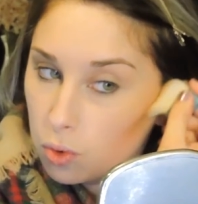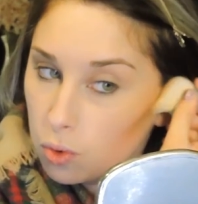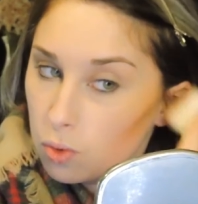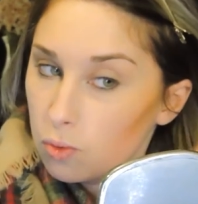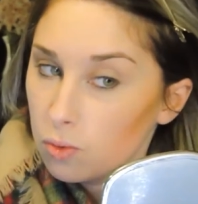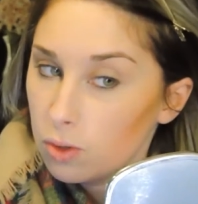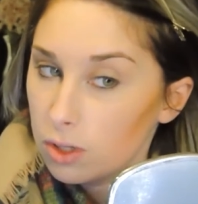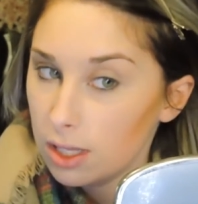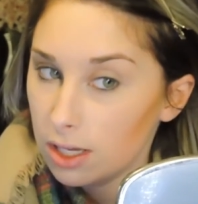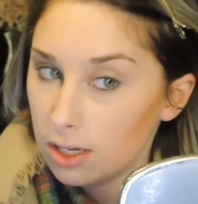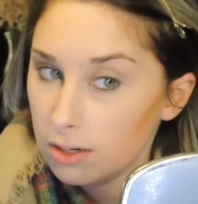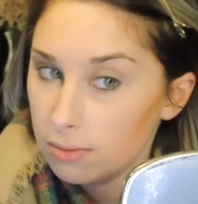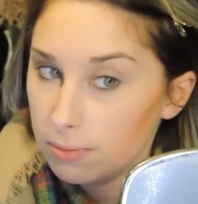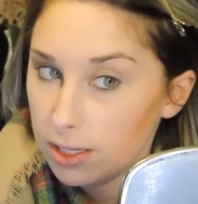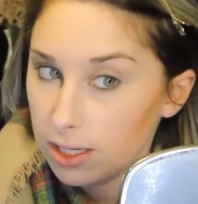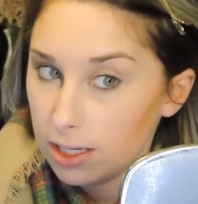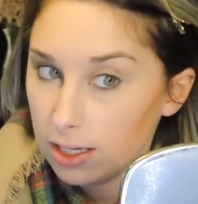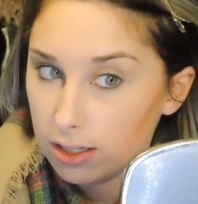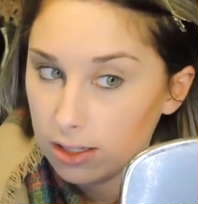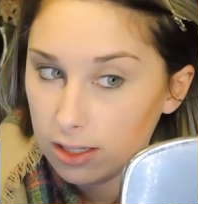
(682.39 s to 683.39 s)
Without it
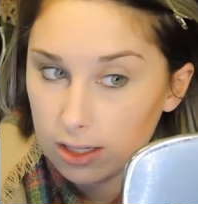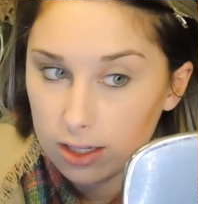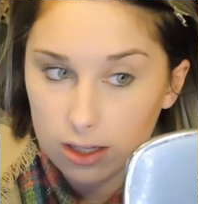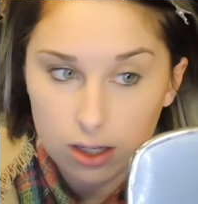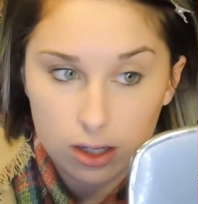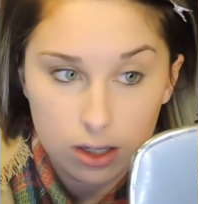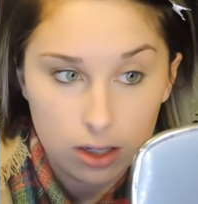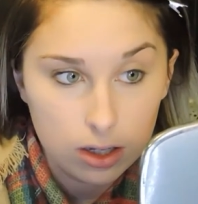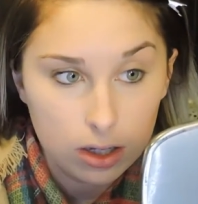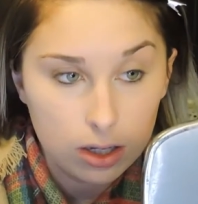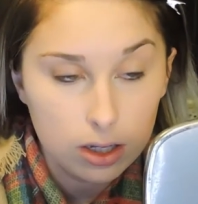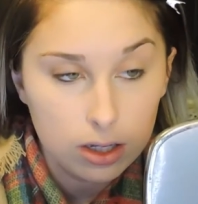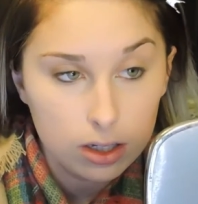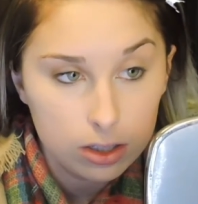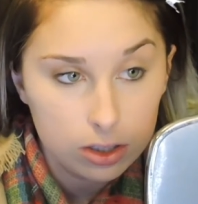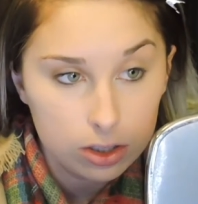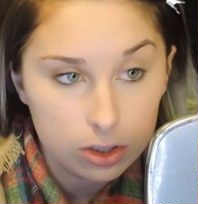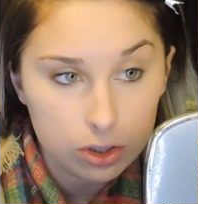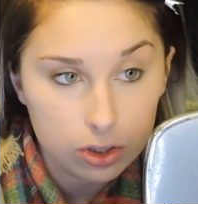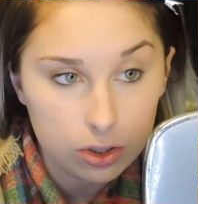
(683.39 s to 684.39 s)
being like
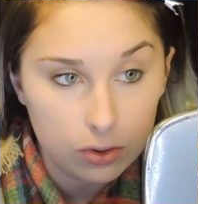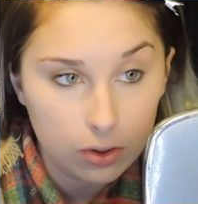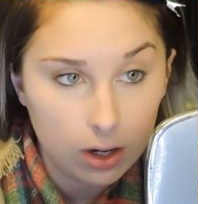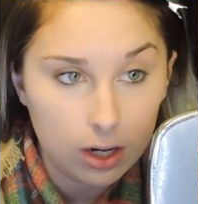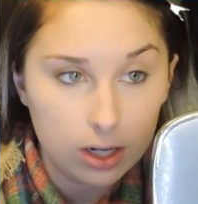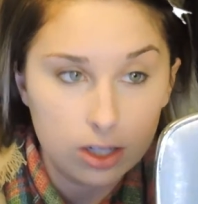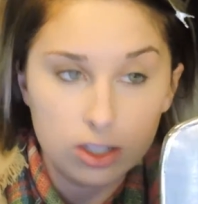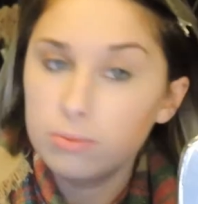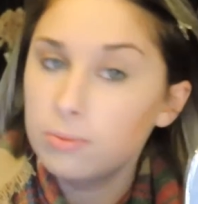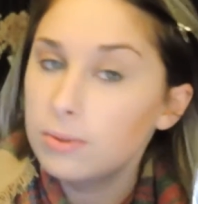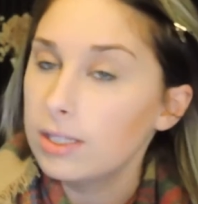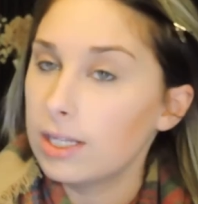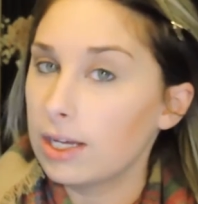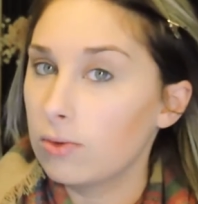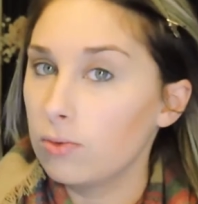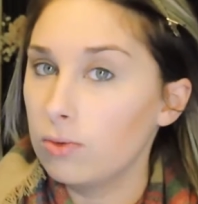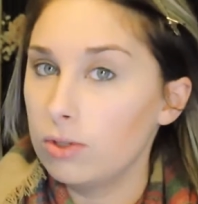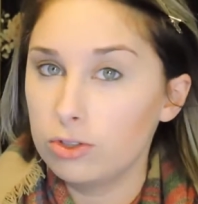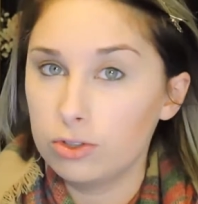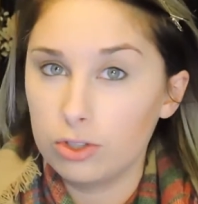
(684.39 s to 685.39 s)
too harsh, but
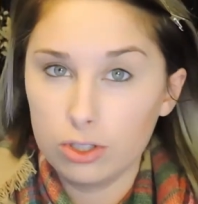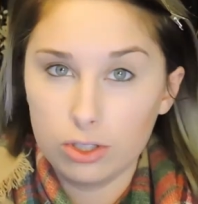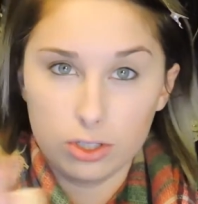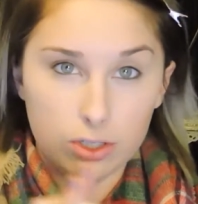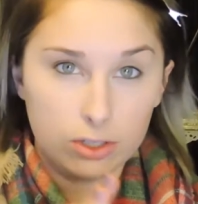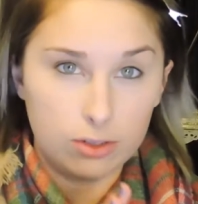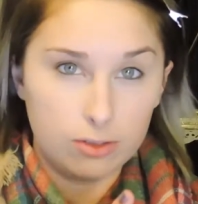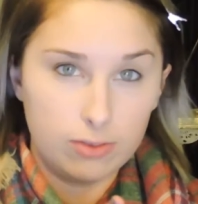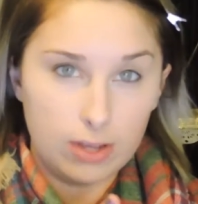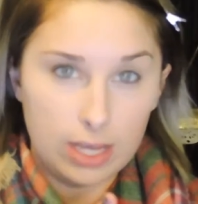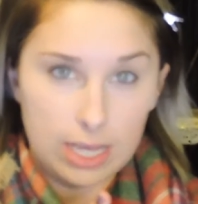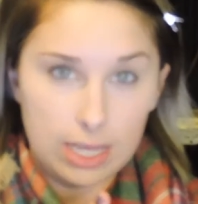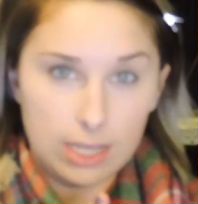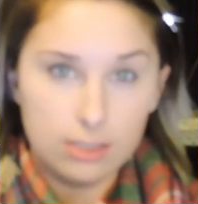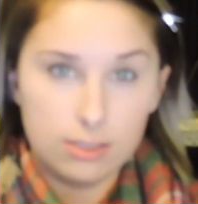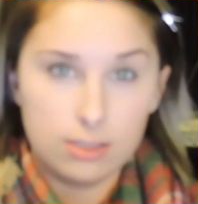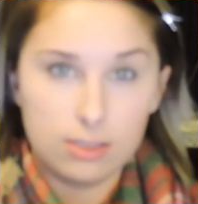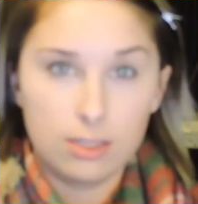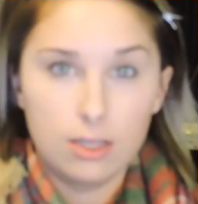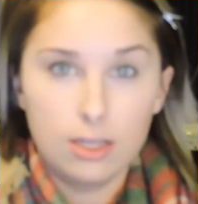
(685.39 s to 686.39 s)
like when you turn your
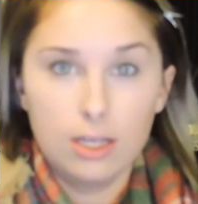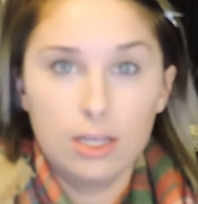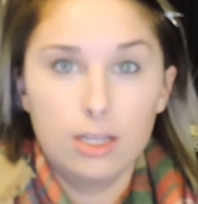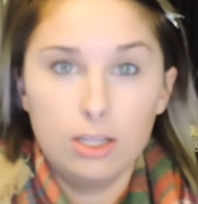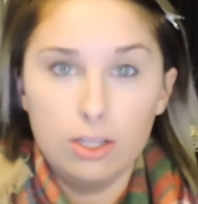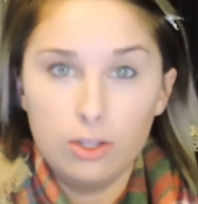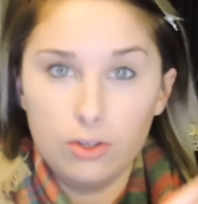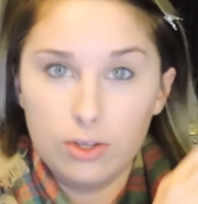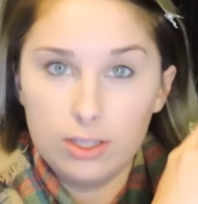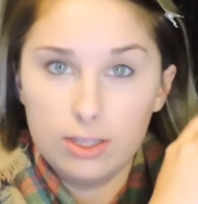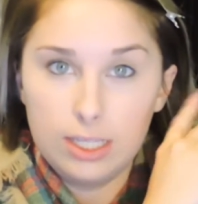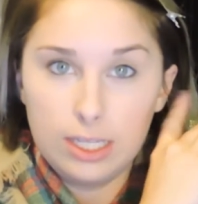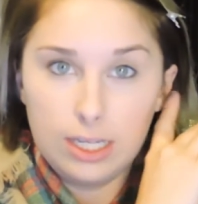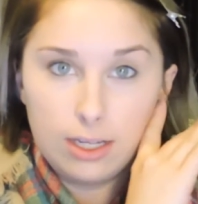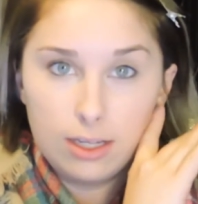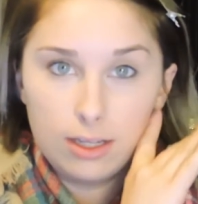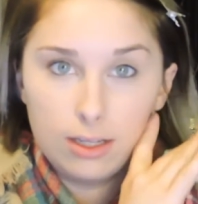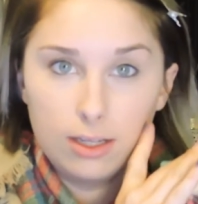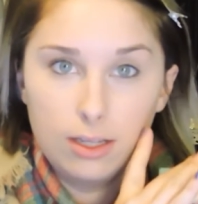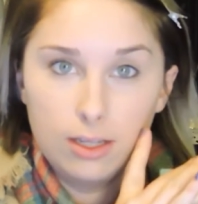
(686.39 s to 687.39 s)
face, you get
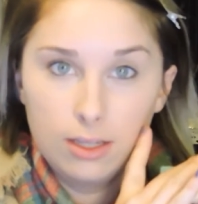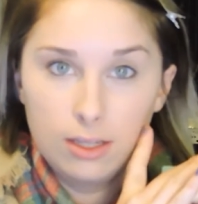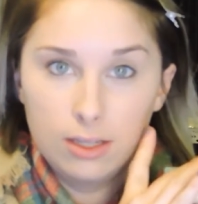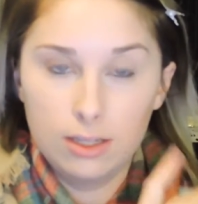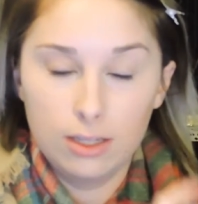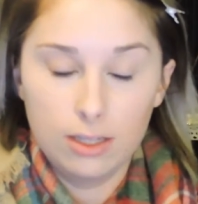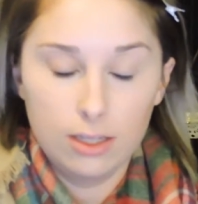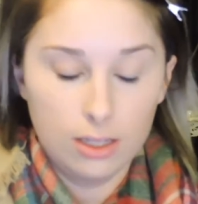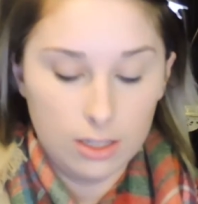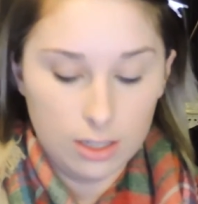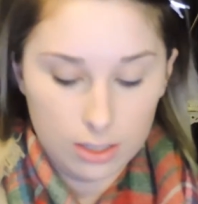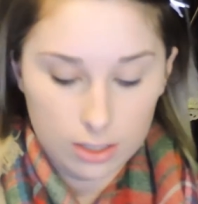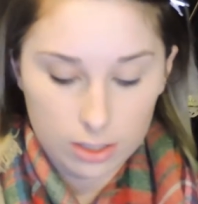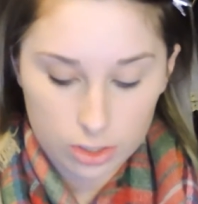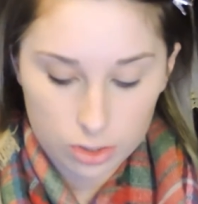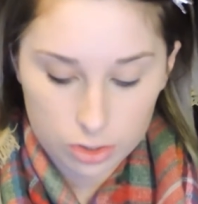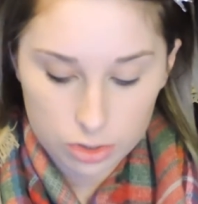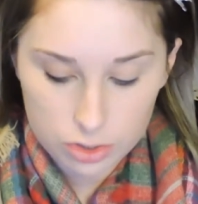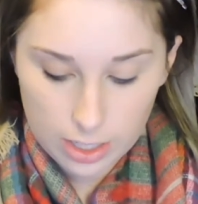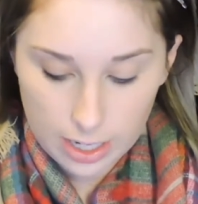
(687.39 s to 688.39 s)
that
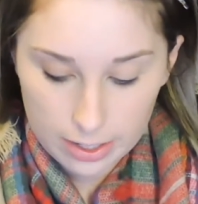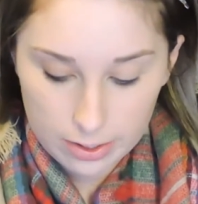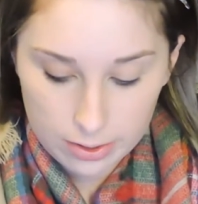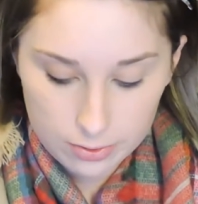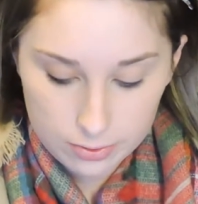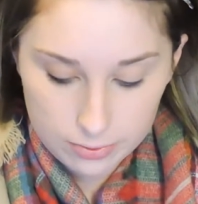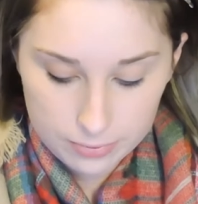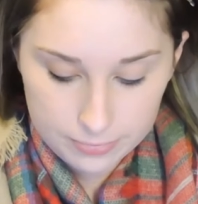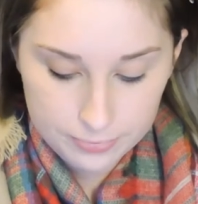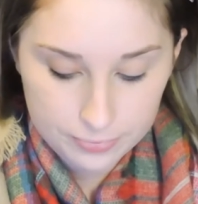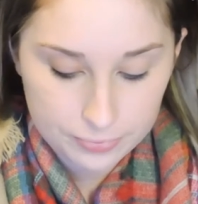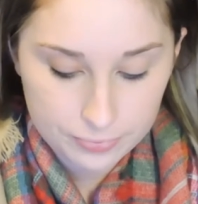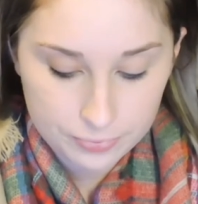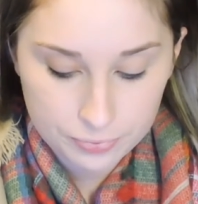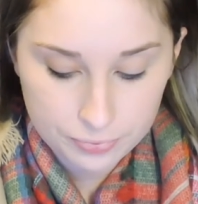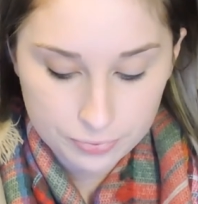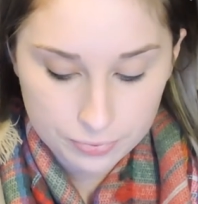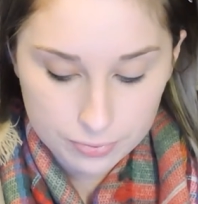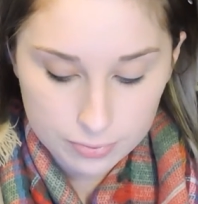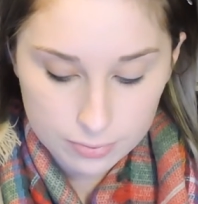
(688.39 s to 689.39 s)
little shadow.
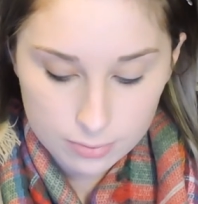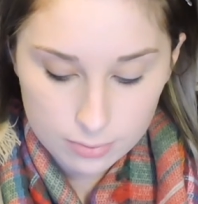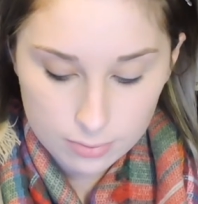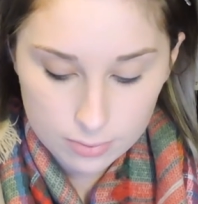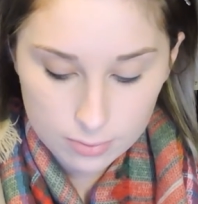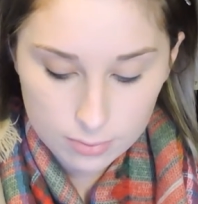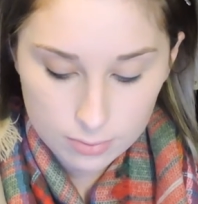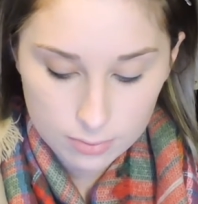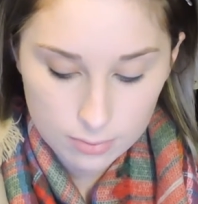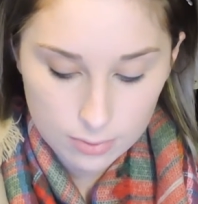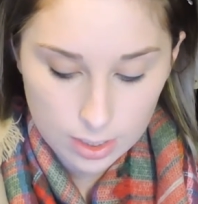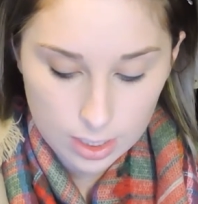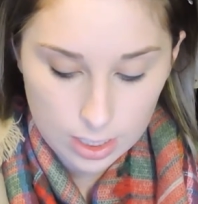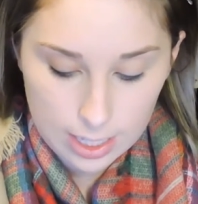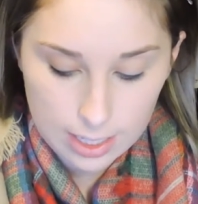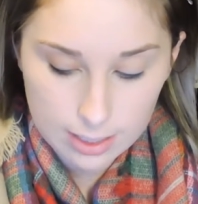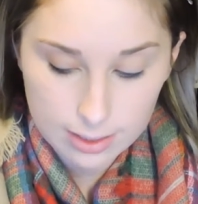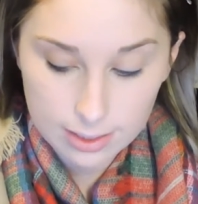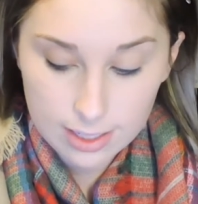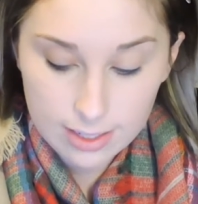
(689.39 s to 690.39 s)
And
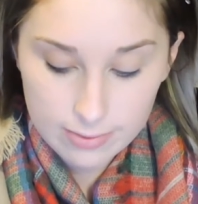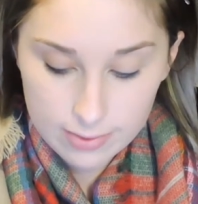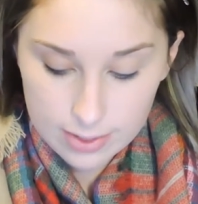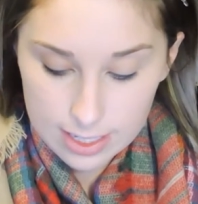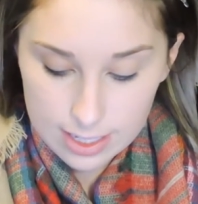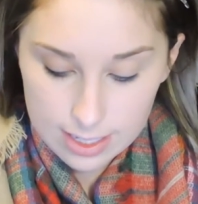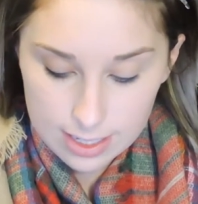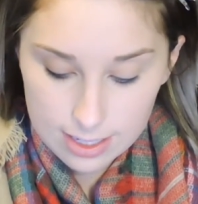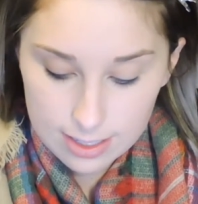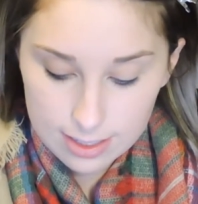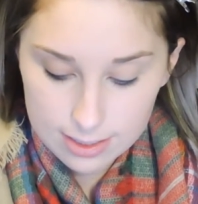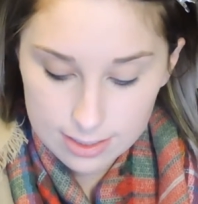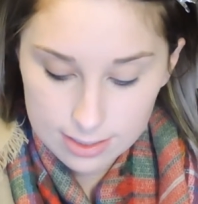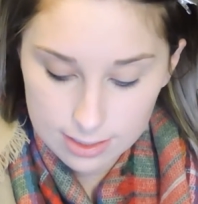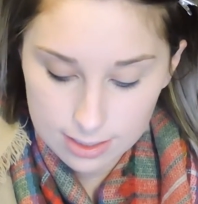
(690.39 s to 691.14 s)
I love it.